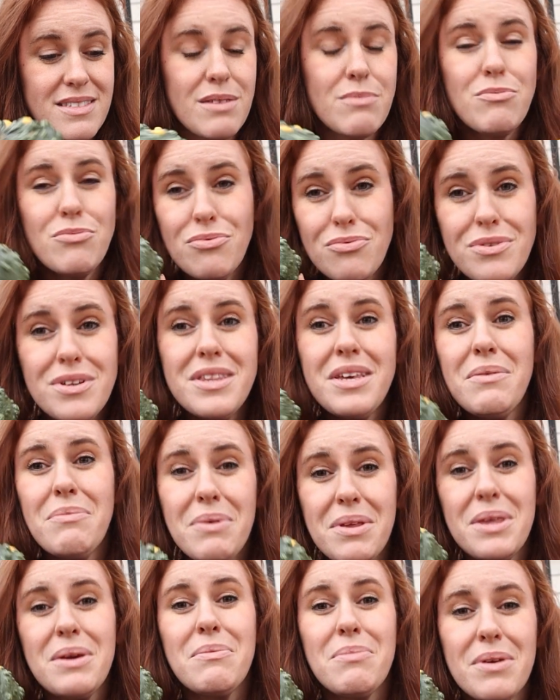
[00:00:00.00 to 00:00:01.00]
some really,
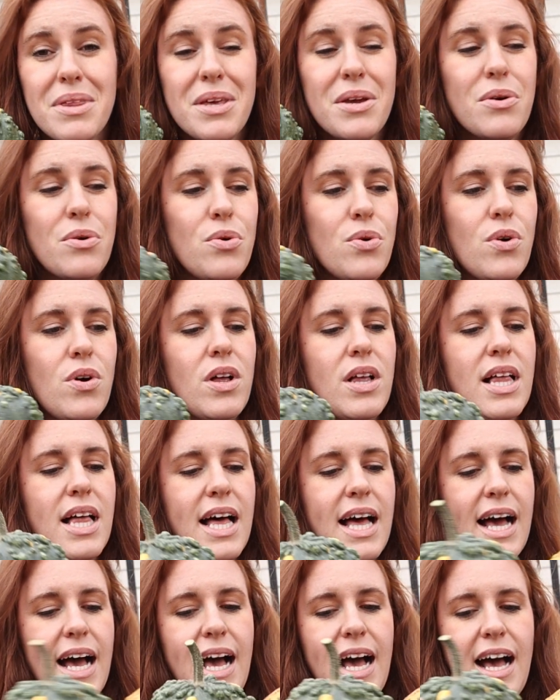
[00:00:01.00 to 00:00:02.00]
really, really cool
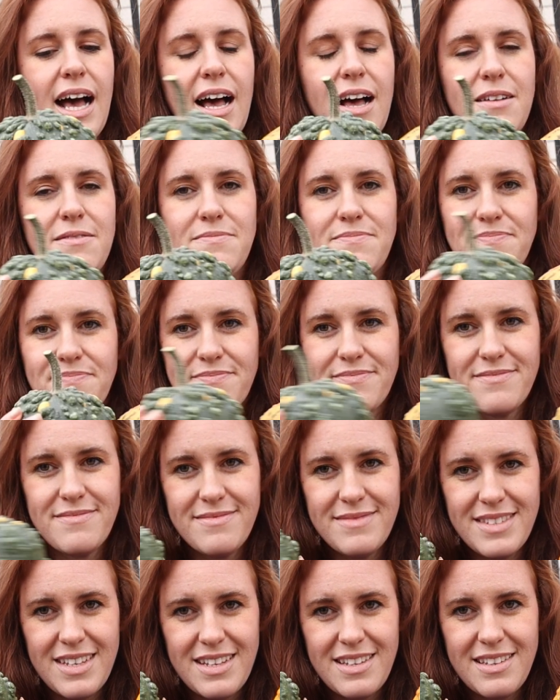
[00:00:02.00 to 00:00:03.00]
uh,
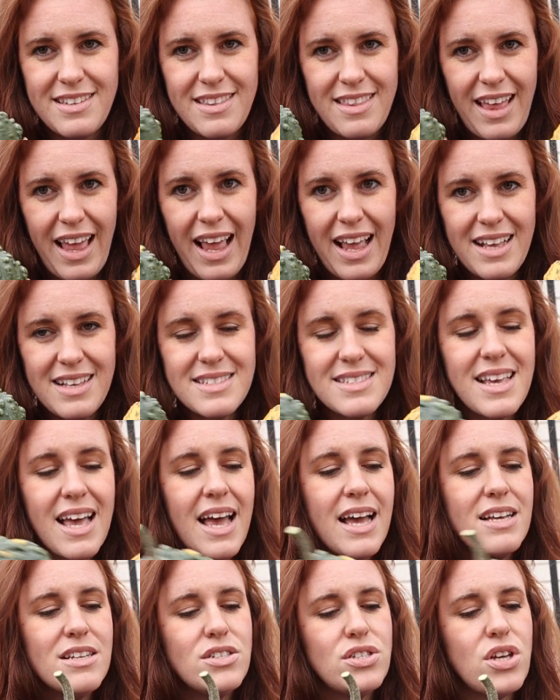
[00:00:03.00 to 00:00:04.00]
things.
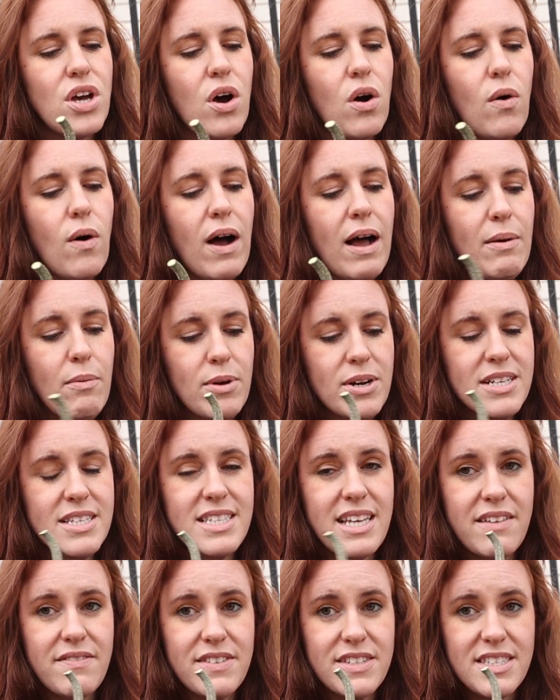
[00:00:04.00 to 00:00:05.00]
So I wanna
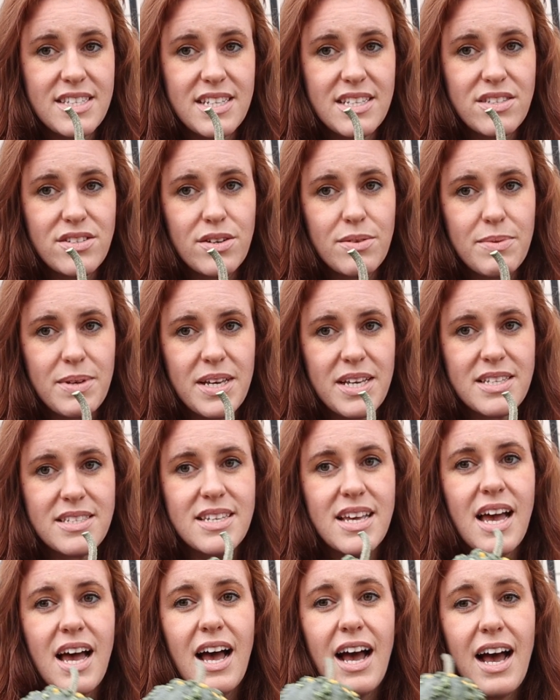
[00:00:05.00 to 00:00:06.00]
save the seeds from
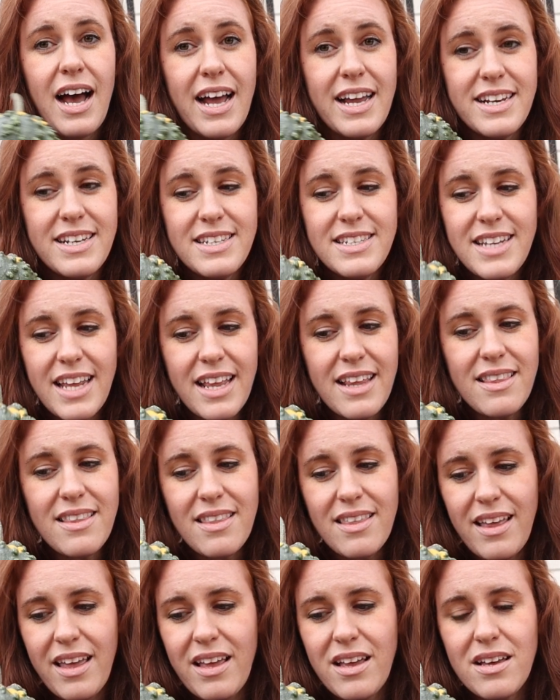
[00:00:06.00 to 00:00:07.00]
these. I
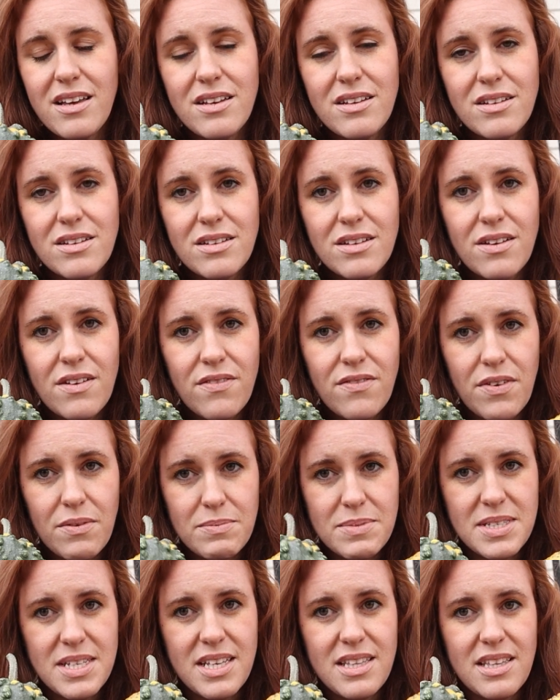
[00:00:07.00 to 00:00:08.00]
didn't think
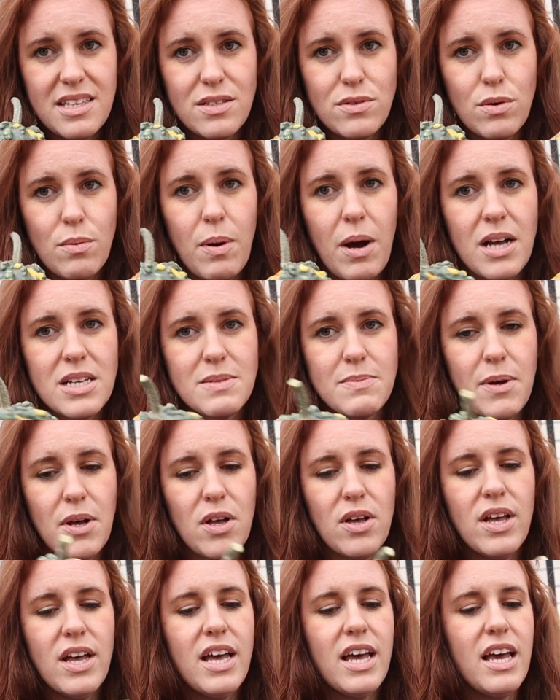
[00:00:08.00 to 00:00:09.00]
from seed these were
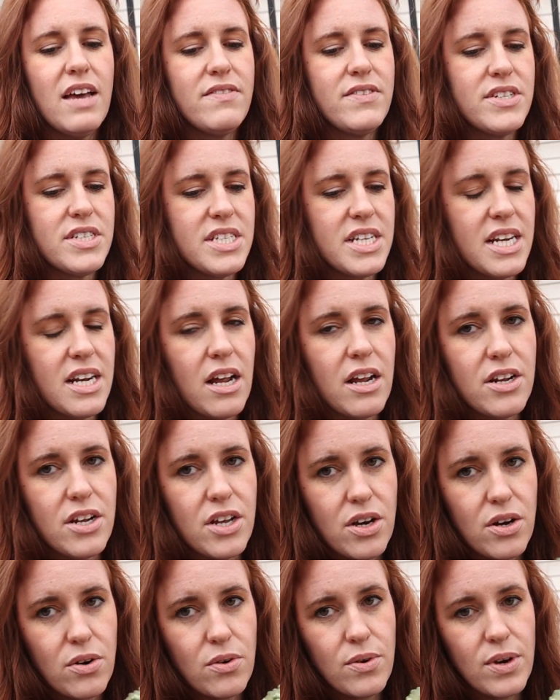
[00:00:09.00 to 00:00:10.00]
possible. If you did not
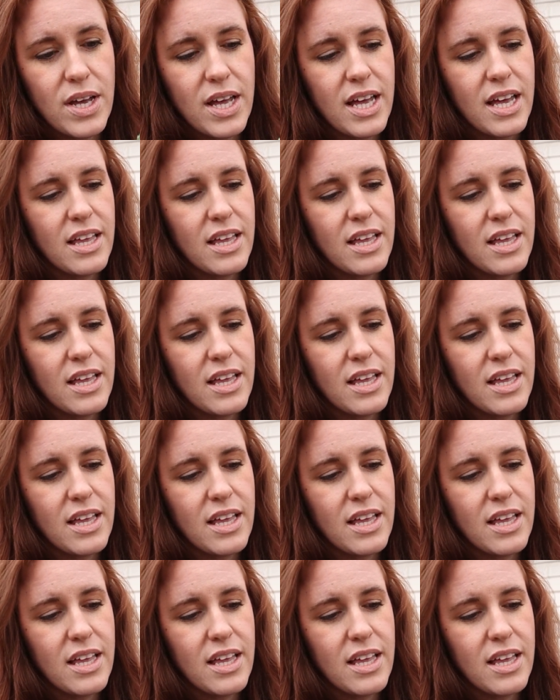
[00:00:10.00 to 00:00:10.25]
know,